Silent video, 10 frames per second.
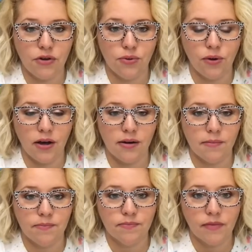you
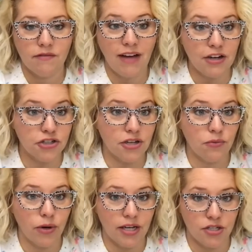um, find yourself
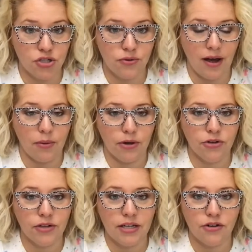wanting to do that one,
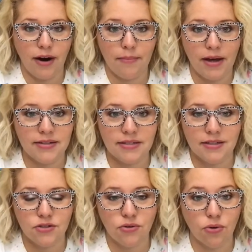you'll need to grab that
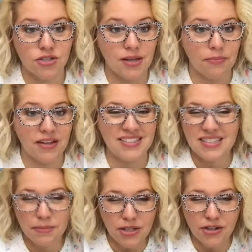stencil or something
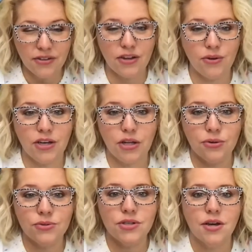similar that you can
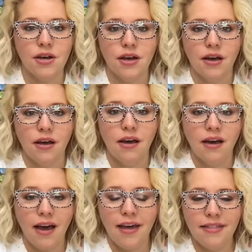use.
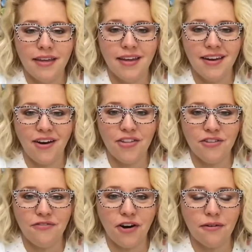And then on the
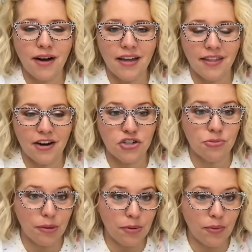far right there, do you
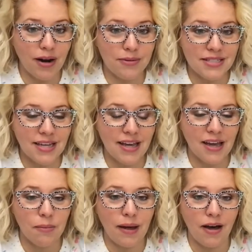remember what I was
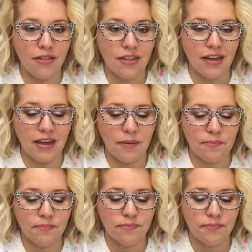saying about the